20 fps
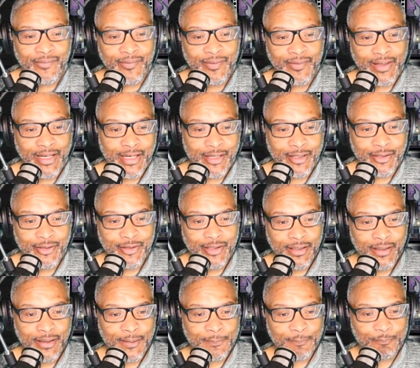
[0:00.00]
and
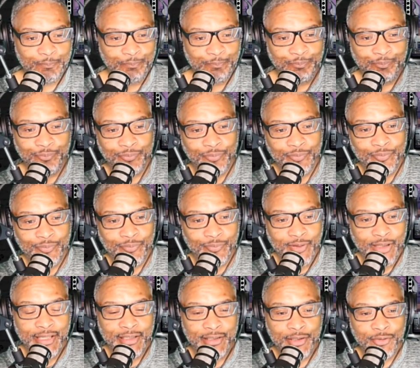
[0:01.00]
um
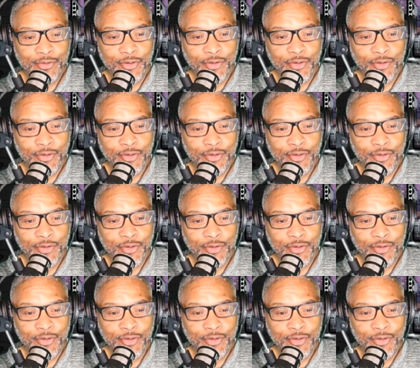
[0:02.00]
and you know